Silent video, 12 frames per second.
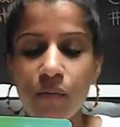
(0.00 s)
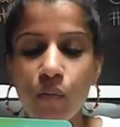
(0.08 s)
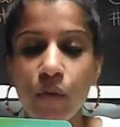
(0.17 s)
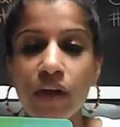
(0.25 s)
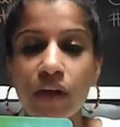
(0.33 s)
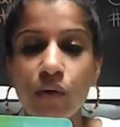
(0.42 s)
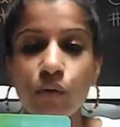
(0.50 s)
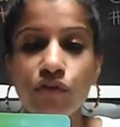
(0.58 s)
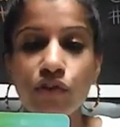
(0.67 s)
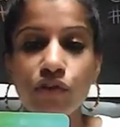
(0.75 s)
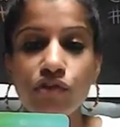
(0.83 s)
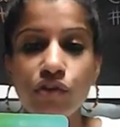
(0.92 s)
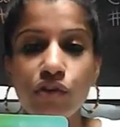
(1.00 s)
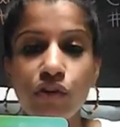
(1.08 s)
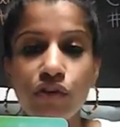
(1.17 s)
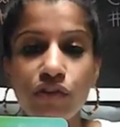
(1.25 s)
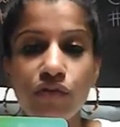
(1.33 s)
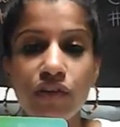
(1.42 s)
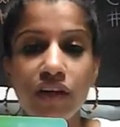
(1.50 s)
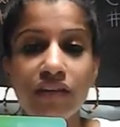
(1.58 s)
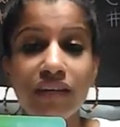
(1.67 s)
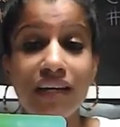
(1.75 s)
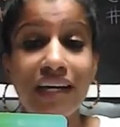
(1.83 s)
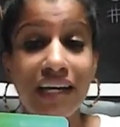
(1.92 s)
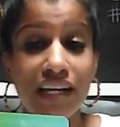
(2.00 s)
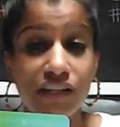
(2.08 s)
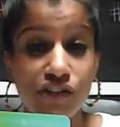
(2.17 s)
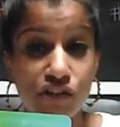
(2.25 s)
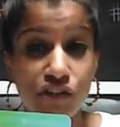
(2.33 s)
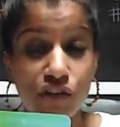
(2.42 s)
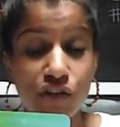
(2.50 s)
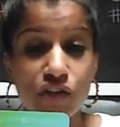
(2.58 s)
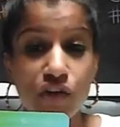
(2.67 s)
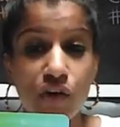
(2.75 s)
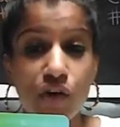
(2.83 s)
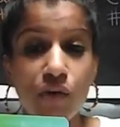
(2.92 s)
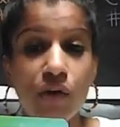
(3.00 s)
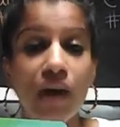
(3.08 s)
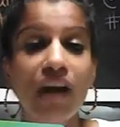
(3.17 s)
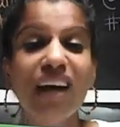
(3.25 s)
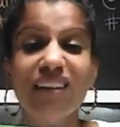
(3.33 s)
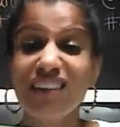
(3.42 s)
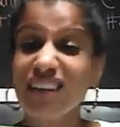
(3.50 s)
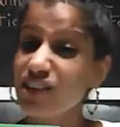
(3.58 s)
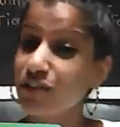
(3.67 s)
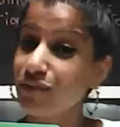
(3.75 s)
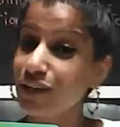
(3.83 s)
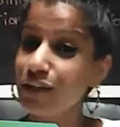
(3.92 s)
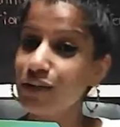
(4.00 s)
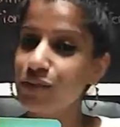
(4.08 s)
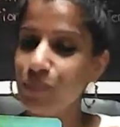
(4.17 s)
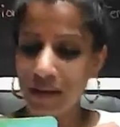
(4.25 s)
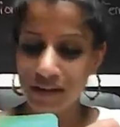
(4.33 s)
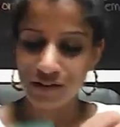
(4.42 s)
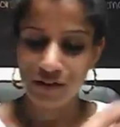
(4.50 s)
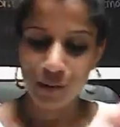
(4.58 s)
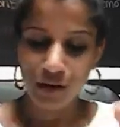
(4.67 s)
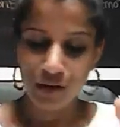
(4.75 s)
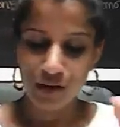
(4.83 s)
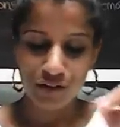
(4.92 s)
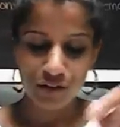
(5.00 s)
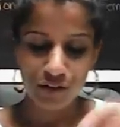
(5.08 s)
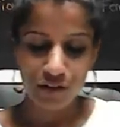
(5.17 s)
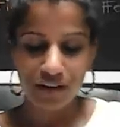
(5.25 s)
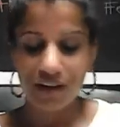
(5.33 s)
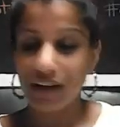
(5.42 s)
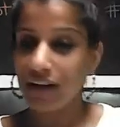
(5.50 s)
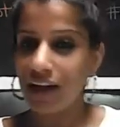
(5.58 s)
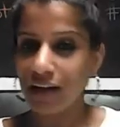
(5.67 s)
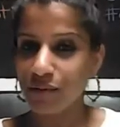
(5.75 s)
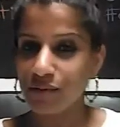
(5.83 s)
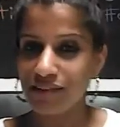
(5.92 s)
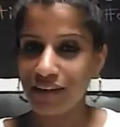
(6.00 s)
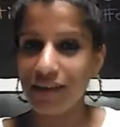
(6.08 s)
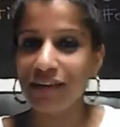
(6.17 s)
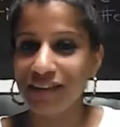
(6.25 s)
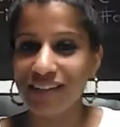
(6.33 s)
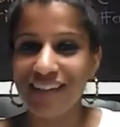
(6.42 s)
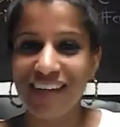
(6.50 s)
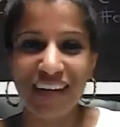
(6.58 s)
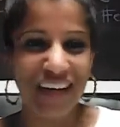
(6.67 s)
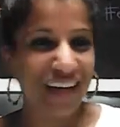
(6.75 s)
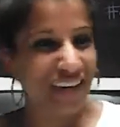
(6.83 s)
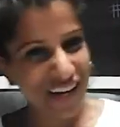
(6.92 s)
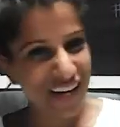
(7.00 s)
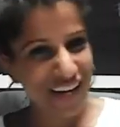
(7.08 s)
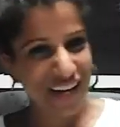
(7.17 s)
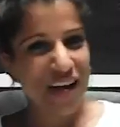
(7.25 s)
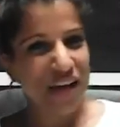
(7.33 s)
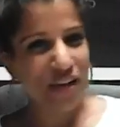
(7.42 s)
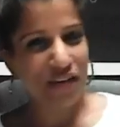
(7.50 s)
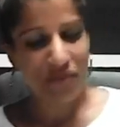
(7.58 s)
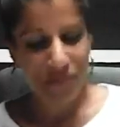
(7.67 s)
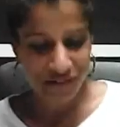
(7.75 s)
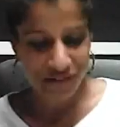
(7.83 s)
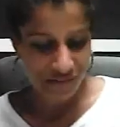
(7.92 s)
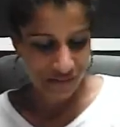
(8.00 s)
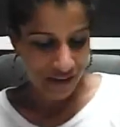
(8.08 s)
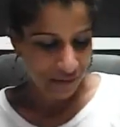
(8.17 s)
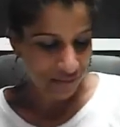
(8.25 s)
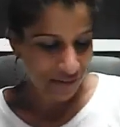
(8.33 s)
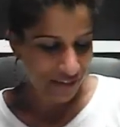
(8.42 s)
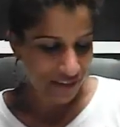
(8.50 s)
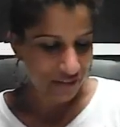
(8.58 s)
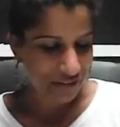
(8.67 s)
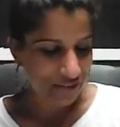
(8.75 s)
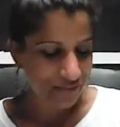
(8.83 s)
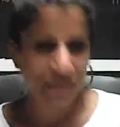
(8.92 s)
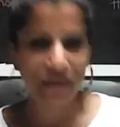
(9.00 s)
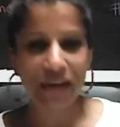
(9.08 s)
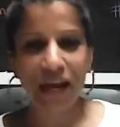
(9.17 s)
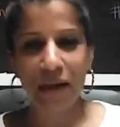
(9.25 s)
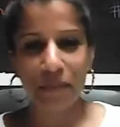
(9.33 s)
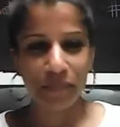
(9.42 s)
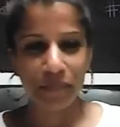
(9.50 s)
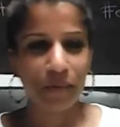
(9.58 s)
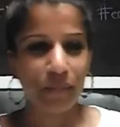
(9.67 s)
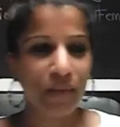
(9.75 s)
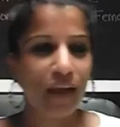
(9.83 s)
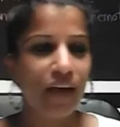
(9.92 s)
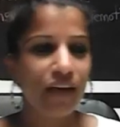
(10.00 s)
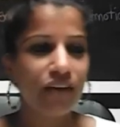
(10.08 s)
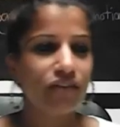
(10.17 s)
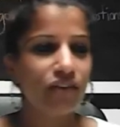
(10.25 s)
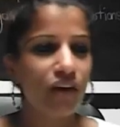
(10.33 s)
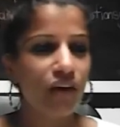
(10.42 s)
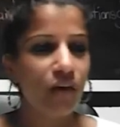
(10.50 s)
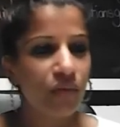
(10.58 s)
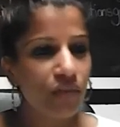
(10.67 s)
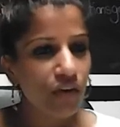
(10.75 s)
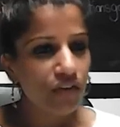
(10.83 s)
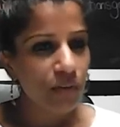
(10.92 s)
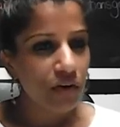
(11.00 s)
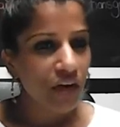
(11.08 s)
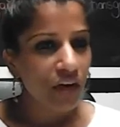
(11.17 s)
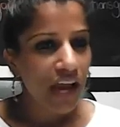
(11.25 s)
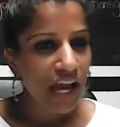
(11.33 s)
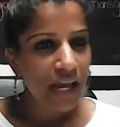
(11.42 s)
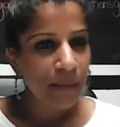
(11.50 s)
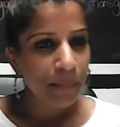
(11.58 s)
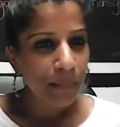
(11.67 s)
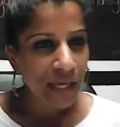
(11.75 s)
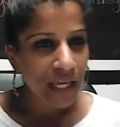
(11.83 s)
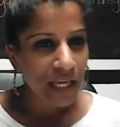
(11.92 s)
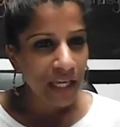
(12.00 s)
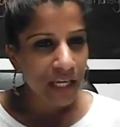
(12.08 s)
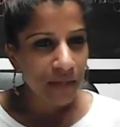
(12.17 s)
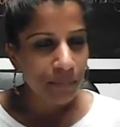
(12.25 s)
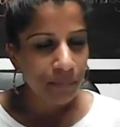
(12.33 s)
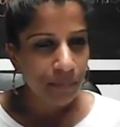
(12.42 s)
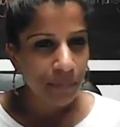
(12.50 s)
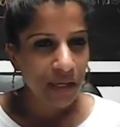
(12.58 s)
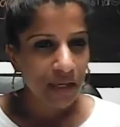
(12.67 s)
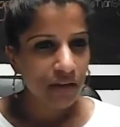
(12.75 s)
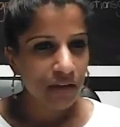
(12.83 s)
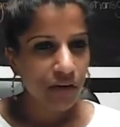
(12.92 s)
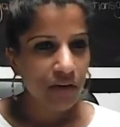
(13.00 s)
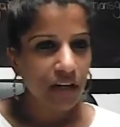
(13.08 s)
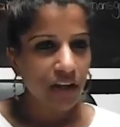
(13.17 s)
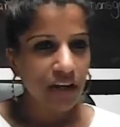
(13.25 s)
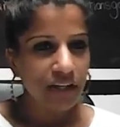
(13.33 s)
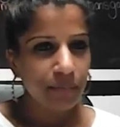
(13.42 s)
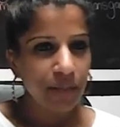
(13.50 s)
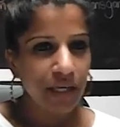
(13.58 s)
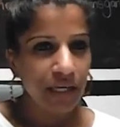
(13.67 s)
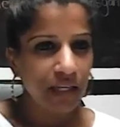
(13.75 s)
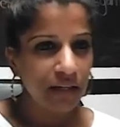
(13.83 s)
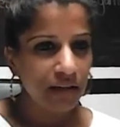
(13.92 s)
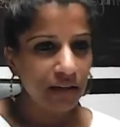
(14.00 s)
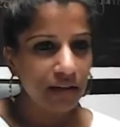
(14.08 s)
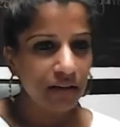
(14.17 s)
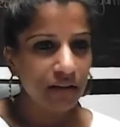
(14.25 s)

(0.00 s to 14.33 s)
We also do lots of things in English too. So it's actually a really good way to work on your language skills, your emotional language skills. Okay, so we've got some grey, pink, very light pink.